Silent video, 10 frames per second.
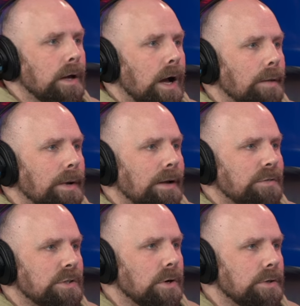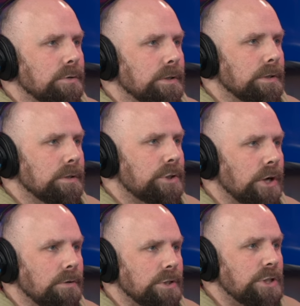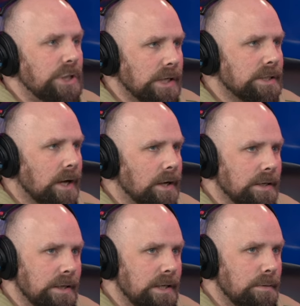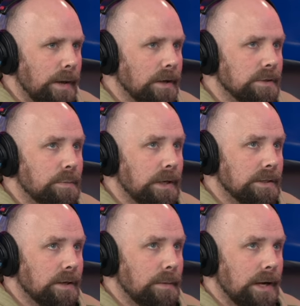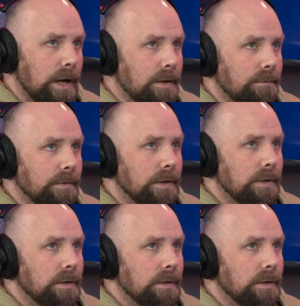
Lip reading: might have to start doing shows just on emails because, I mean, I have,